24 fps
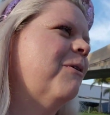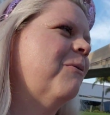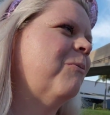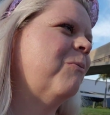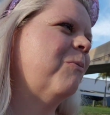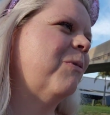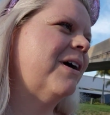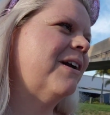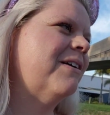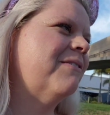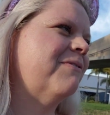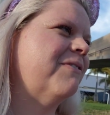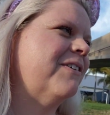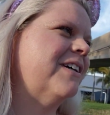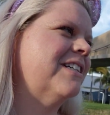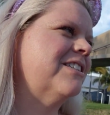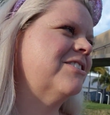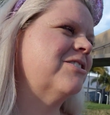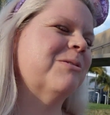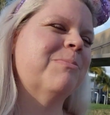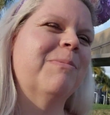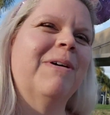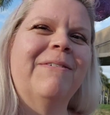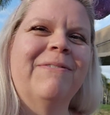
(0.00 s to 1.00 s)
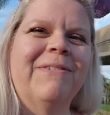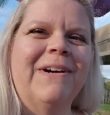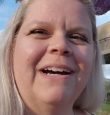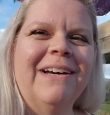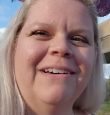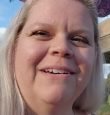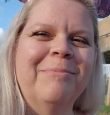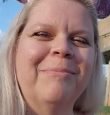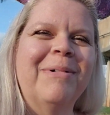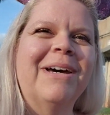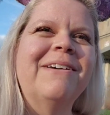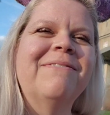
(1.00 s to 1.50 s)
One of which is my
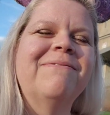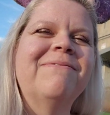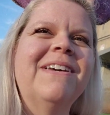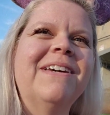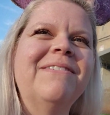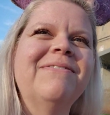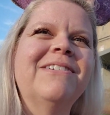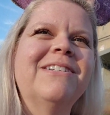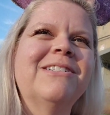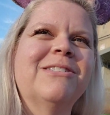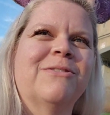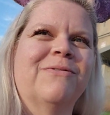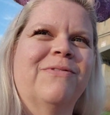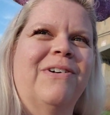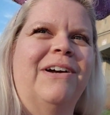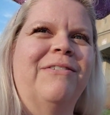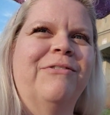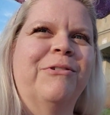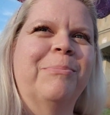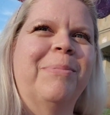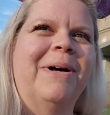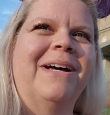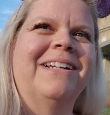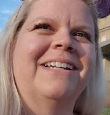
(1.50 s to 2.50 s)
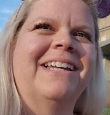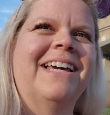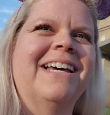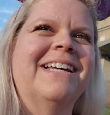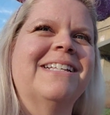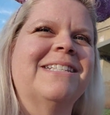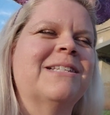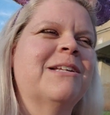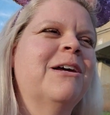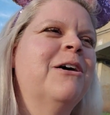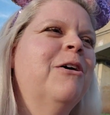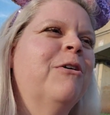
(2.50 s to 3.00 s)
favorite Survivor
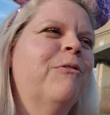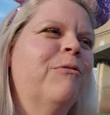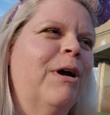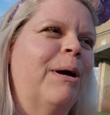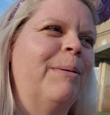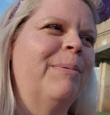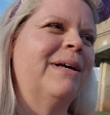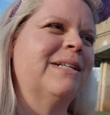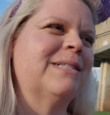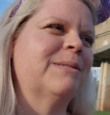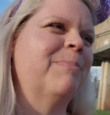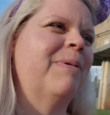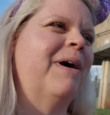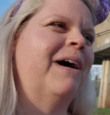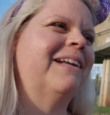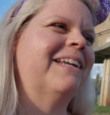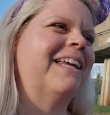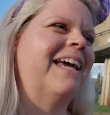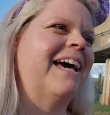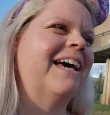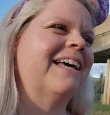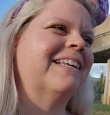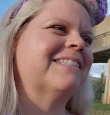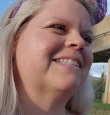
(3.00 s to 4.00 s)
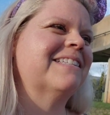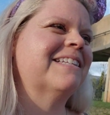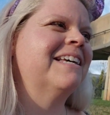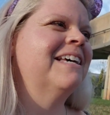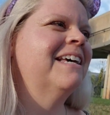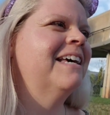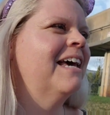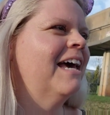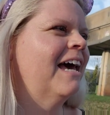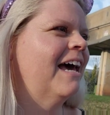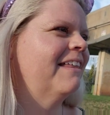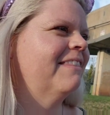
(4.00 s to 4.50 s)
podcast. Rob has a podcast,
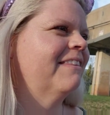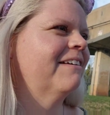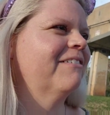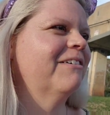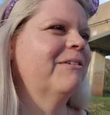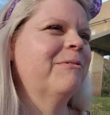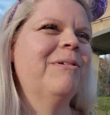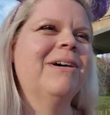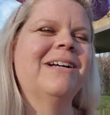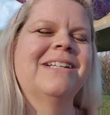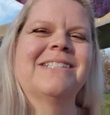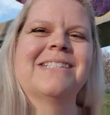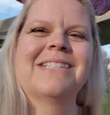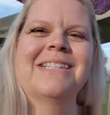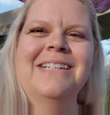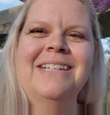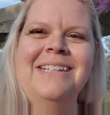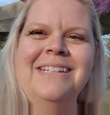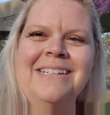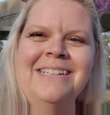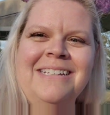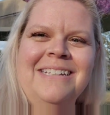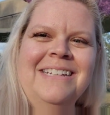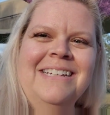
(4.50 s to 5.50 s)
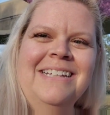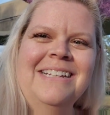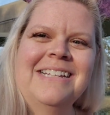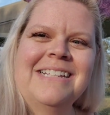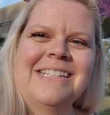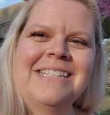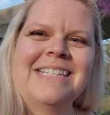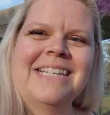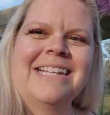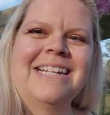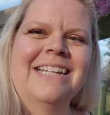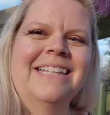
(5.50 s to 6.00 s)
and there he was,
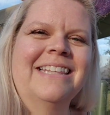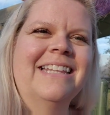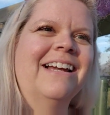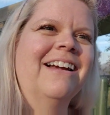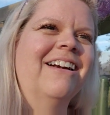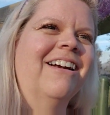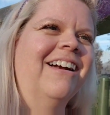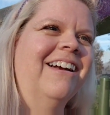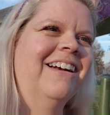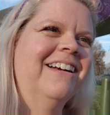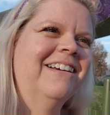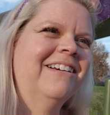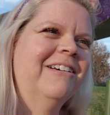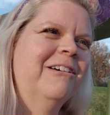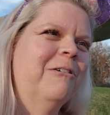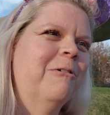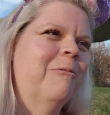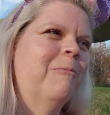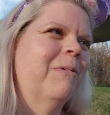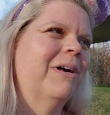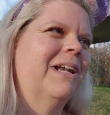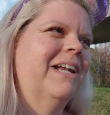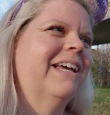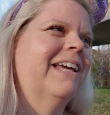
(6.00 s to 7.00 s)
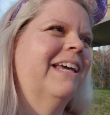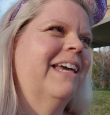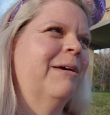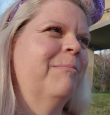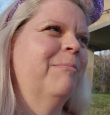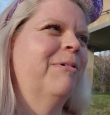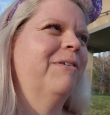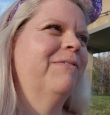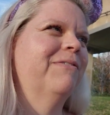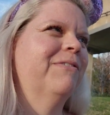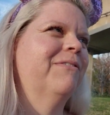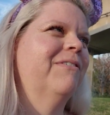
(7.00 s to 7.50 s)
sitting there when I came
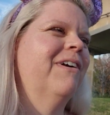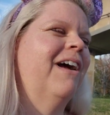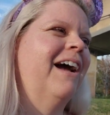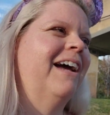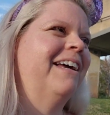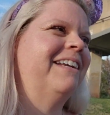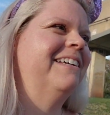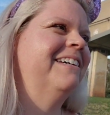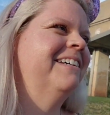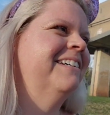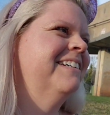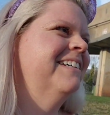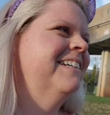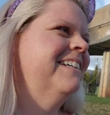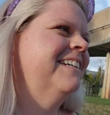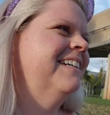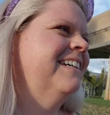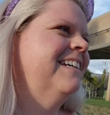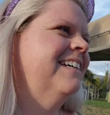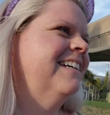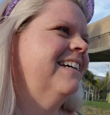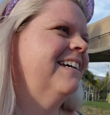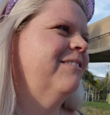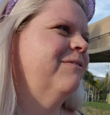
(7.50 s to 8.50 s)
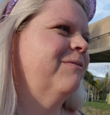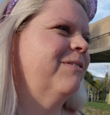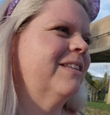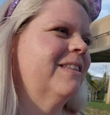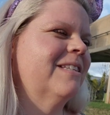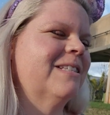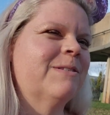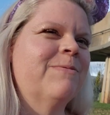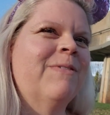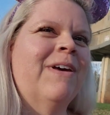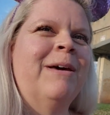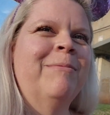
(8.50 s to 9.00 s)
off the ride with
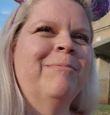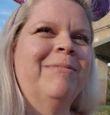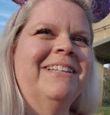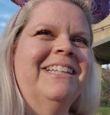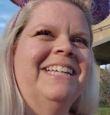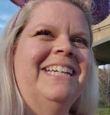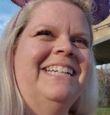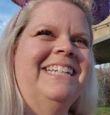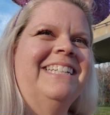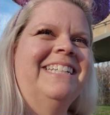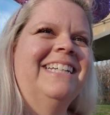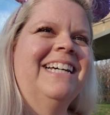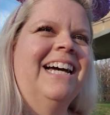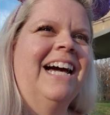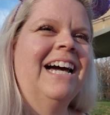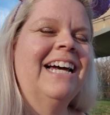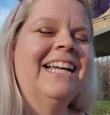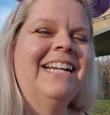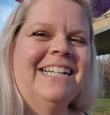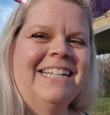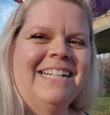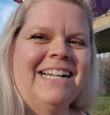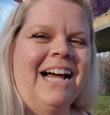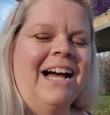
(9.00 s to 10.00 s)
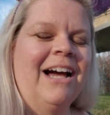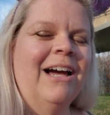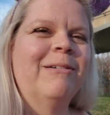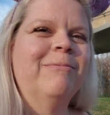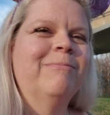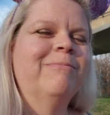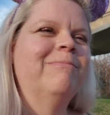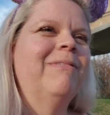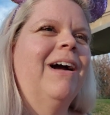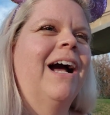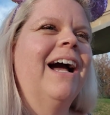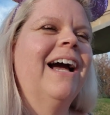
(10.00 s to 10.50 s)
his family.
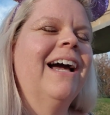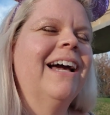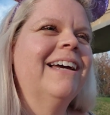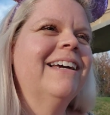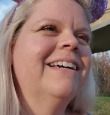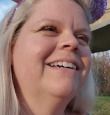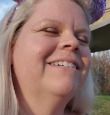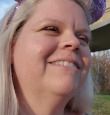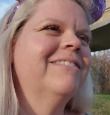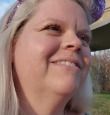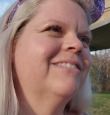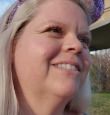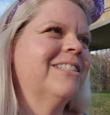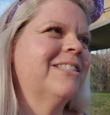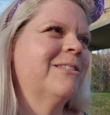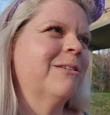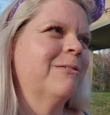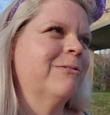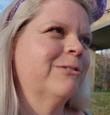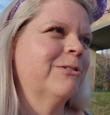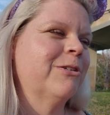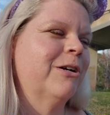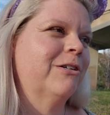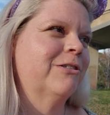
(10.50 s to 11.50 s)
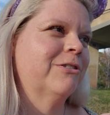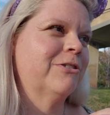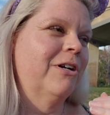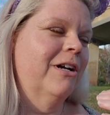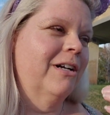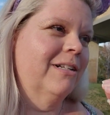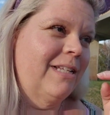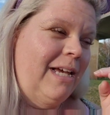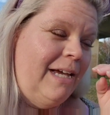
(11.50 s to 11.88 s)
I was so starstruck.